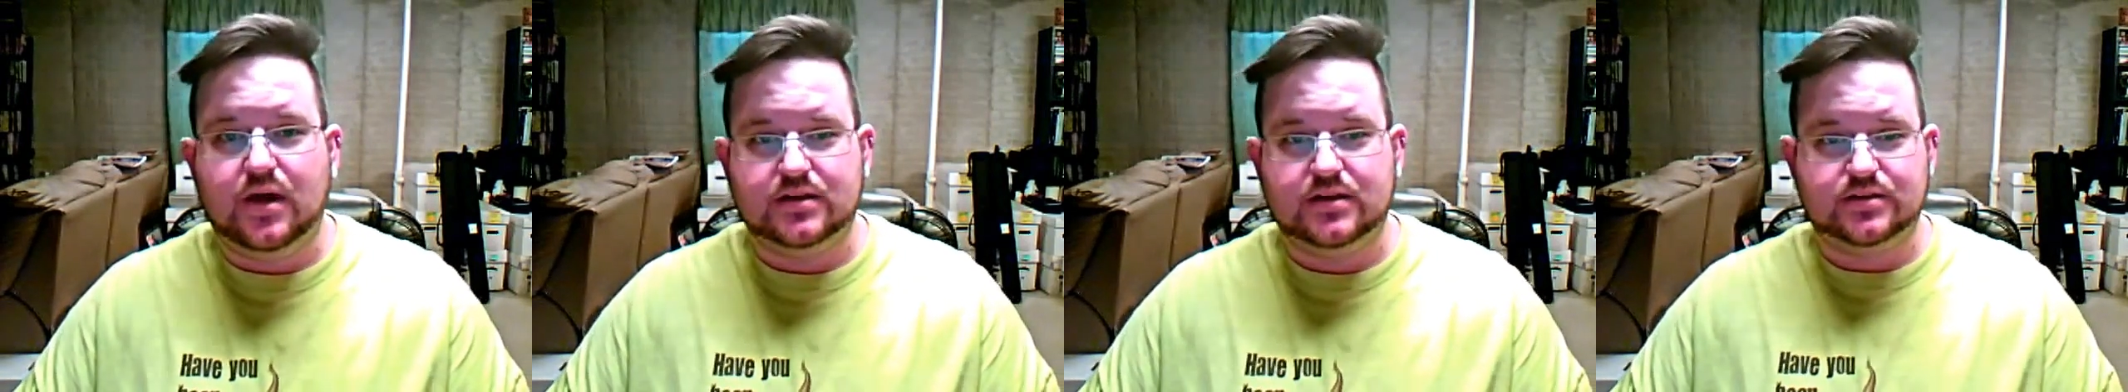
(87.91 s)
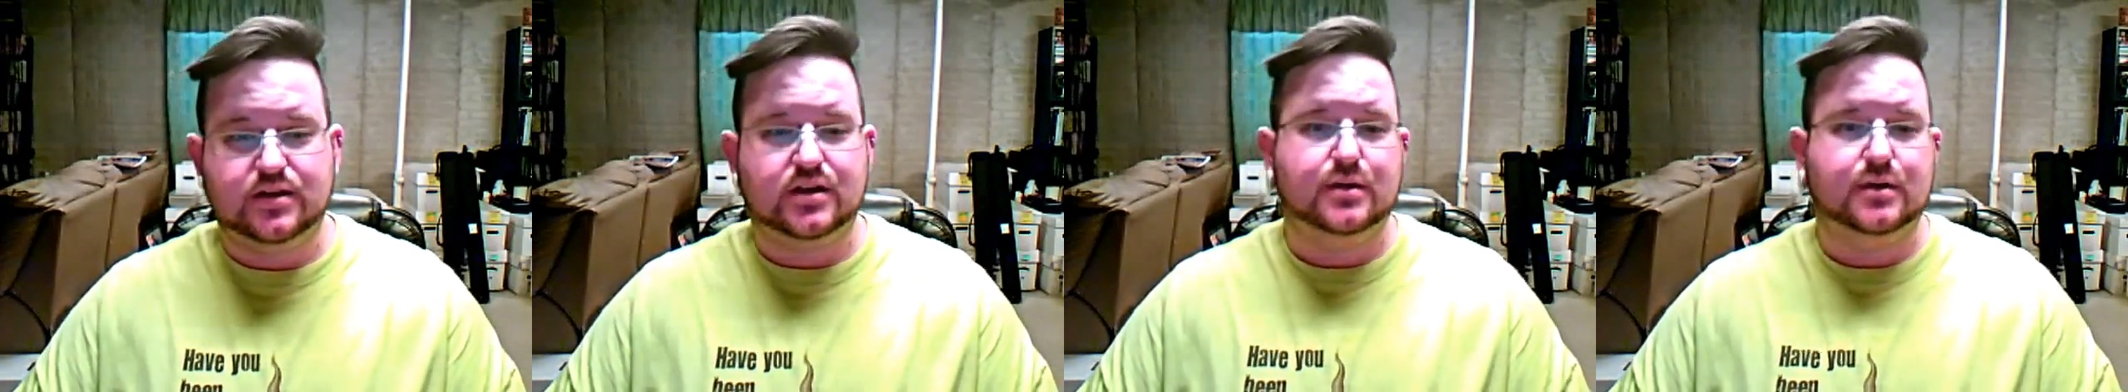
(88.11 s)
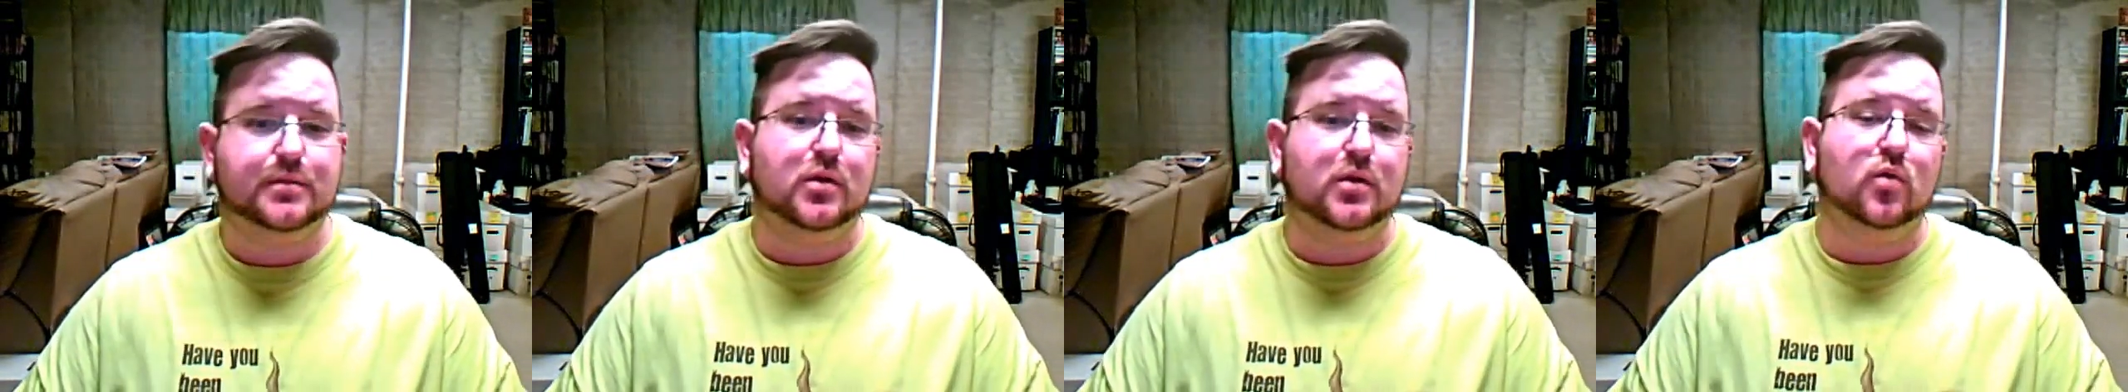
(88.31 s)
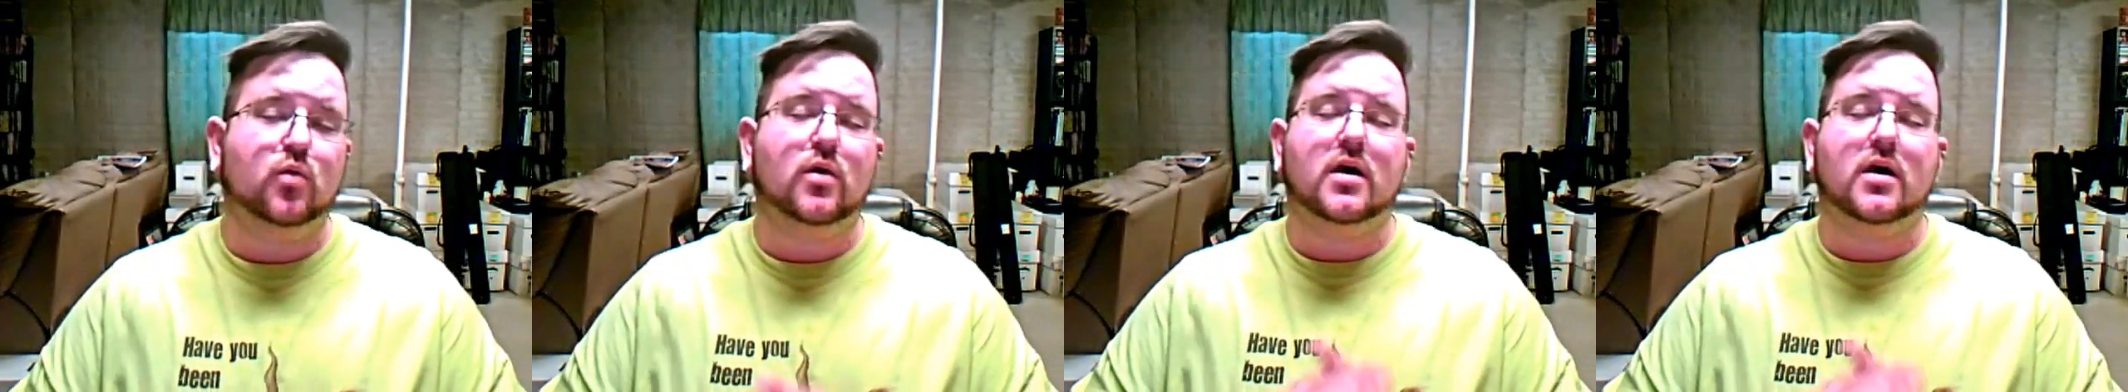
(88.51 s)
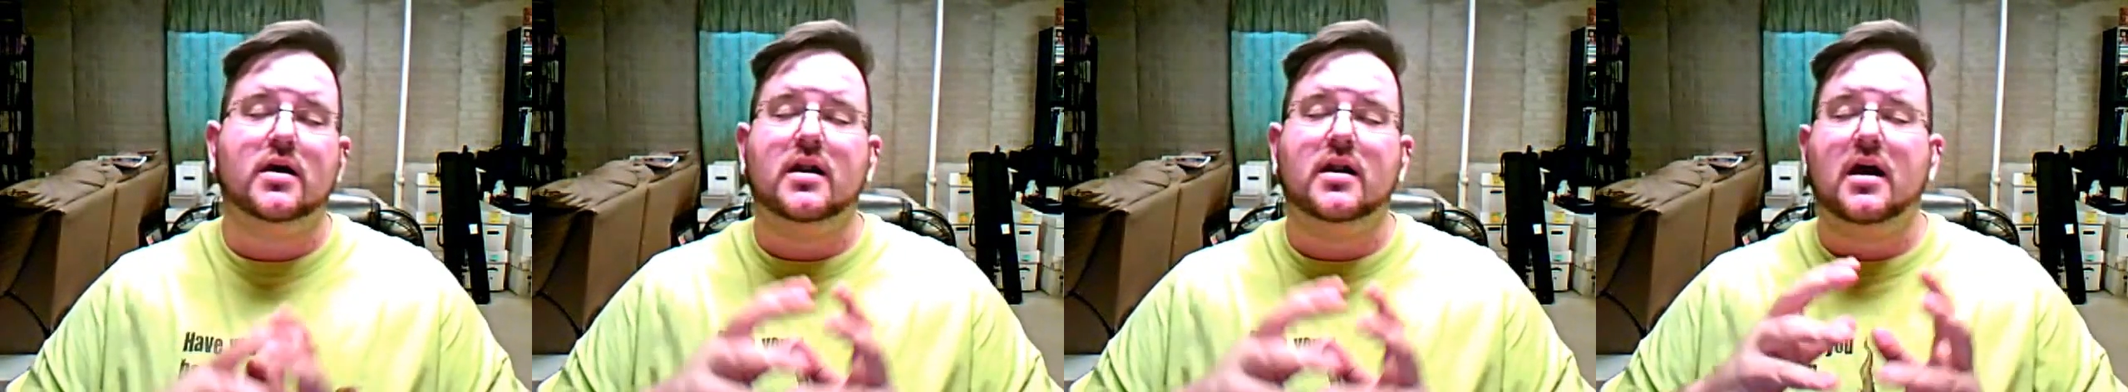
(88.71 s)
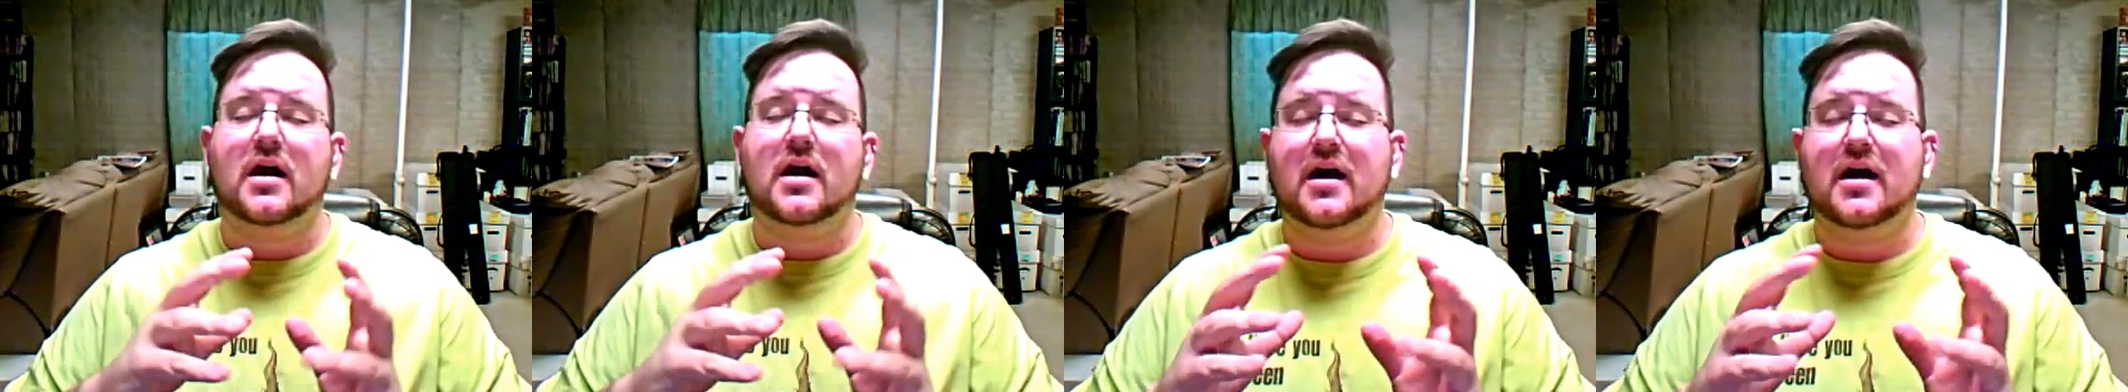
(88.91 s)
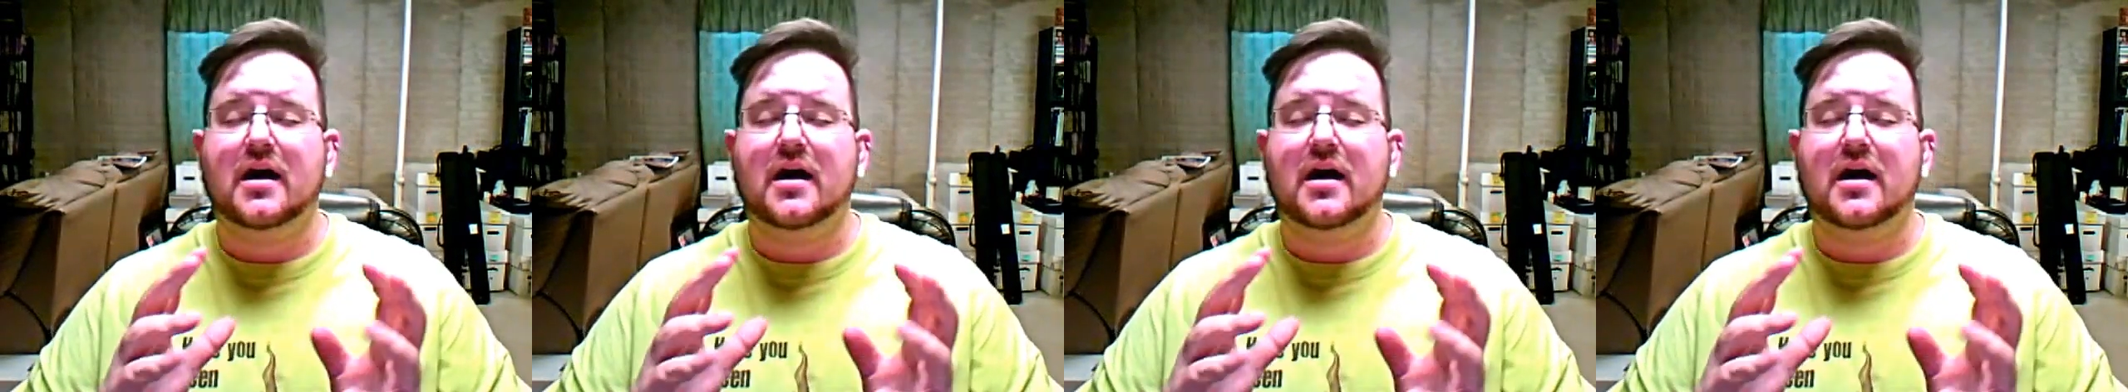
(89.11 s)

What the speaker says: is going to be one